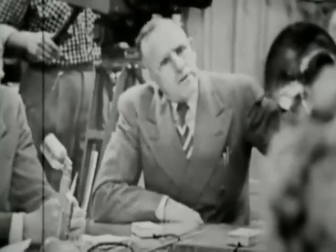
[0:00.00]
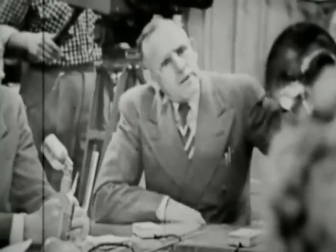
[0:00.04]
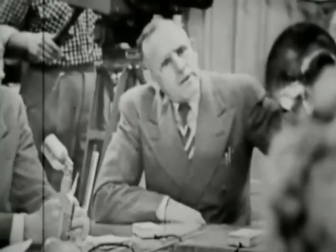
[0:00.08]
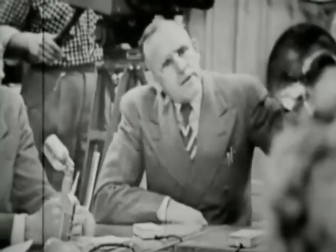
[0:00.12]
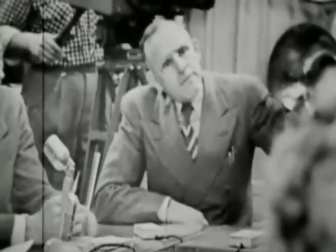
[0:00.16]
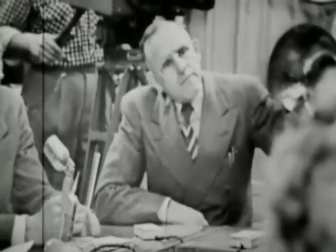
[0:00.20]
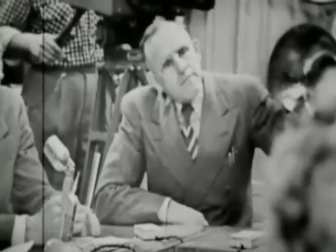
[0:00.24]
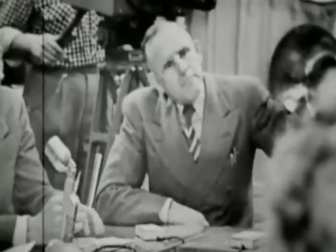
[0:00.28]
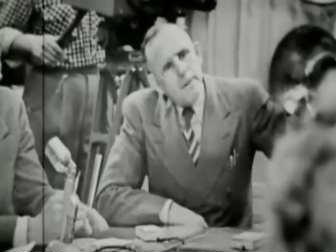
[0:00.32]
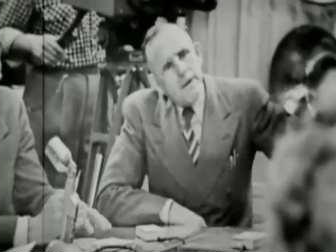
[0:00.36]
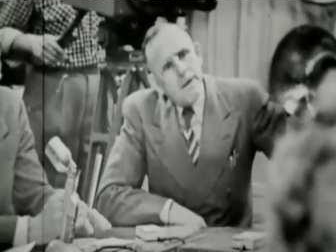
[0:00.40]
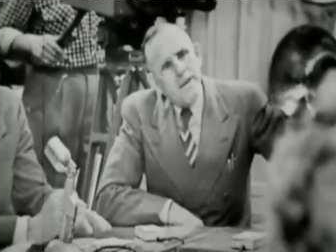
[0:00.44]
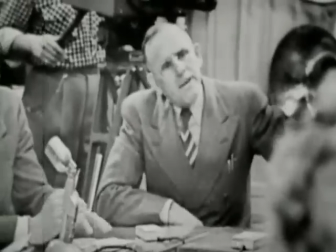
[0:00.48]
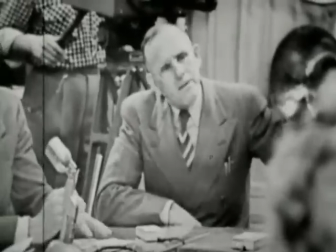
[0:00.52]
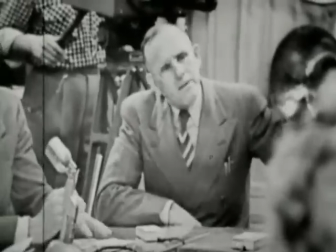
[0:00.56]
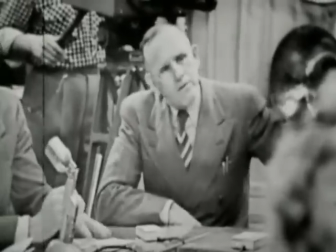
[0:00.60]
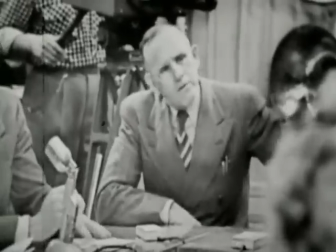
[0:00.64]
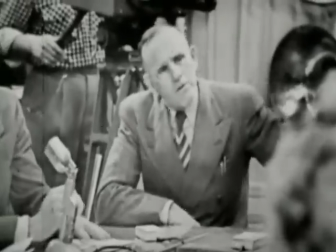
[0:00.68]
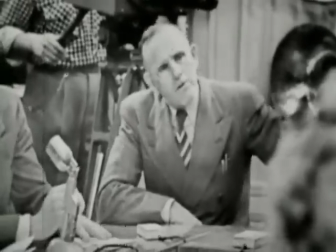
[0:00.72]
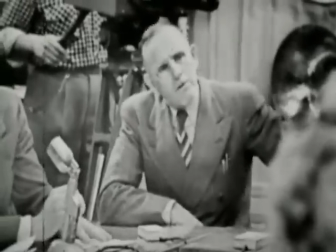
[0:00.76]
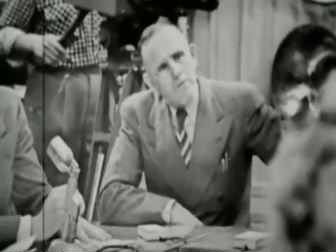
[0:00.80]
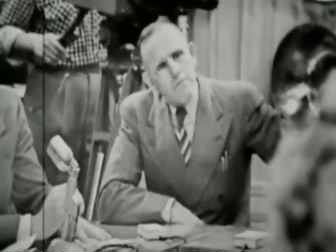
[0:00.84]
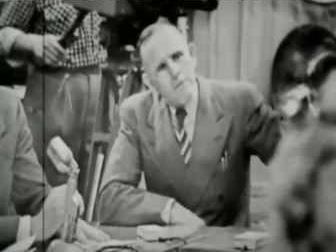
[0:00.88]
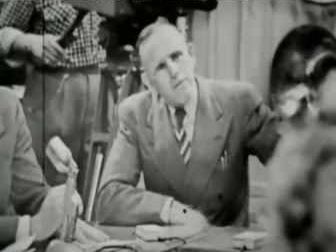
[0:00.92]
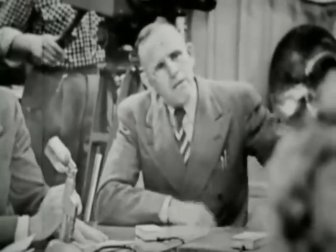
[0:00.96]
they've begged
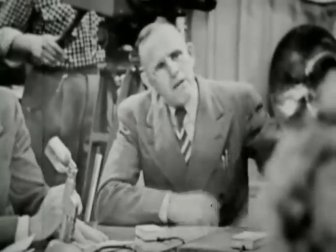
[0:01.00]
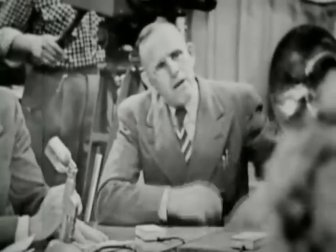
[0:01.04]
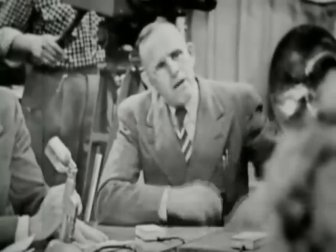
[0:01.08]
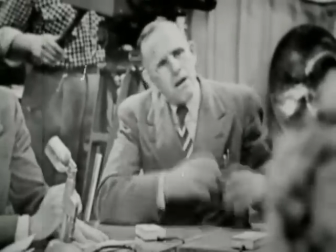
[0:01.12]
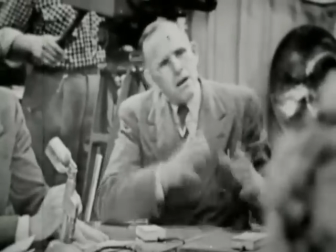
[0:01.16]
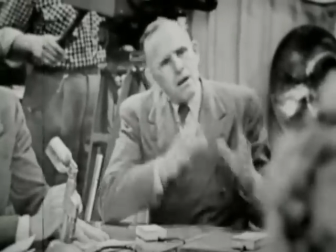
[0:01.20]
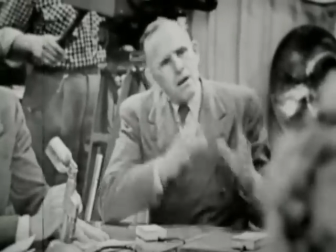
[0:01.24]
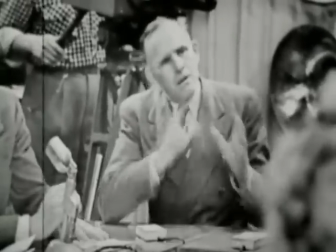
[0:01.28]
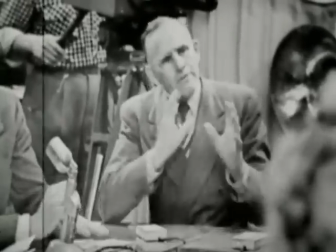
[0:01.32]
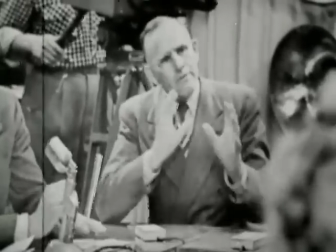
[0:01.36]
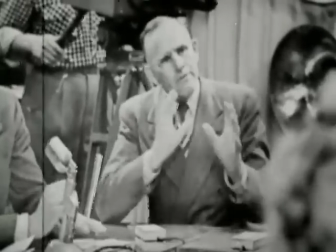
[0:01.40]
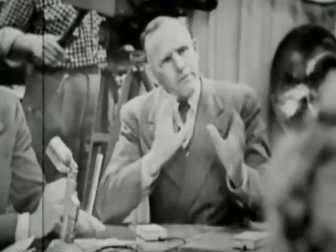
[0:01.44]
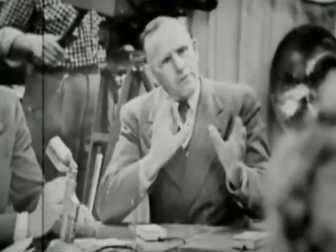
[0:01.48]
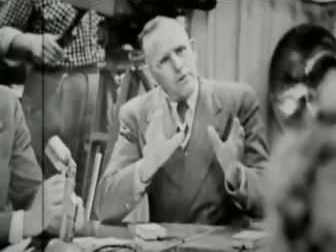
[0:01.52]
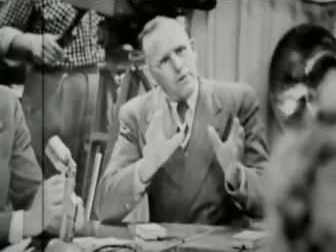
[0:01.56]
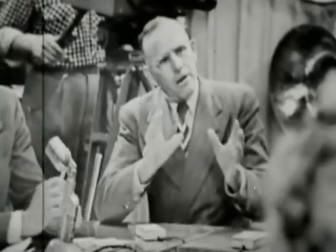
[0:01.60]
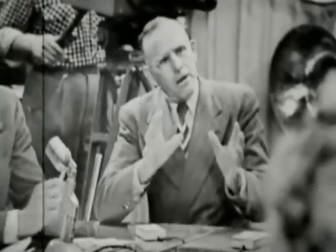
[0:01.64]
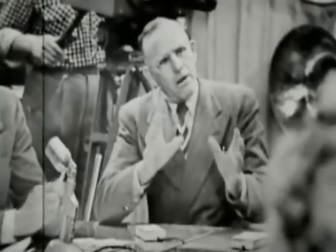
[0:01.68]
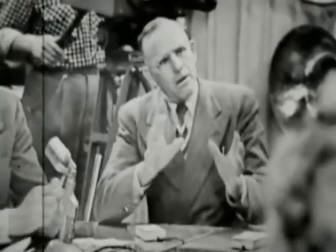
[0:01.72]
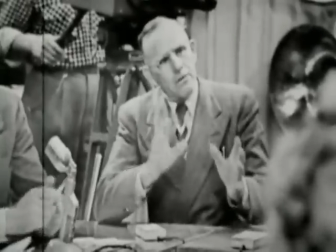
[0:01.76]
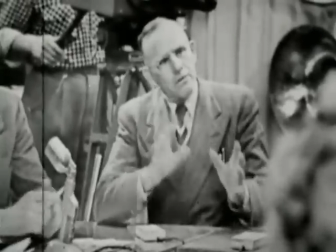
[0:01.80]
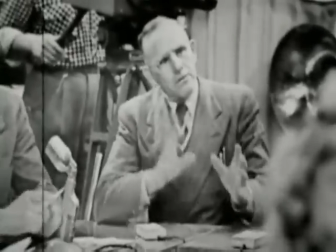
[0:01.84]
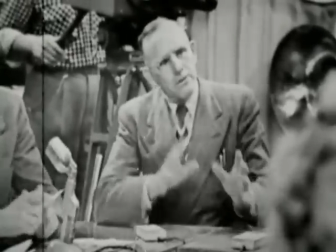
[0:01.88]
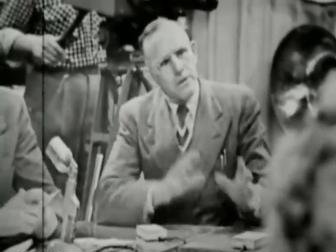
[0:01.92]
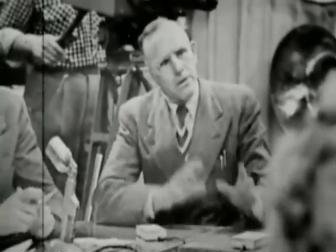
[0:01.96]
awful hard for
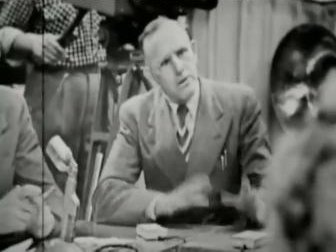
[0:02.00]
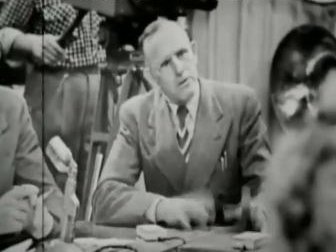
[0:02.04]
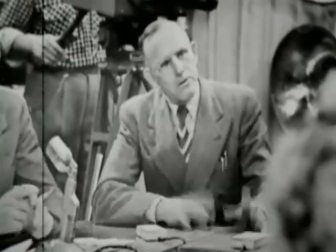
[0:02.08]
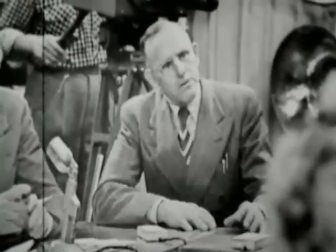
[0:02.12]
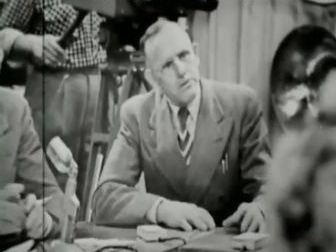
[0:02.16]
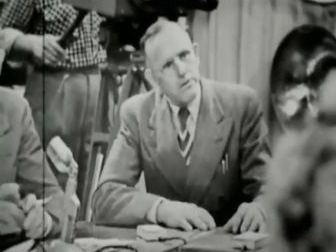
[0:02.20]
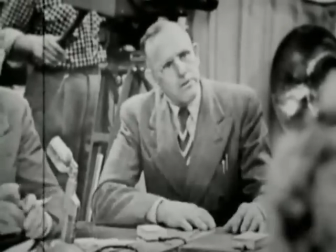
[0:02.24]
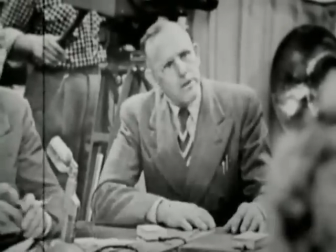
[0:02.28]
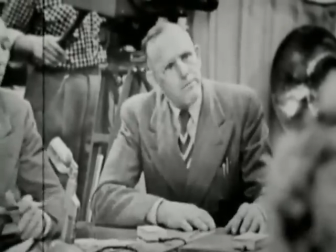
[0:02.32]
our children.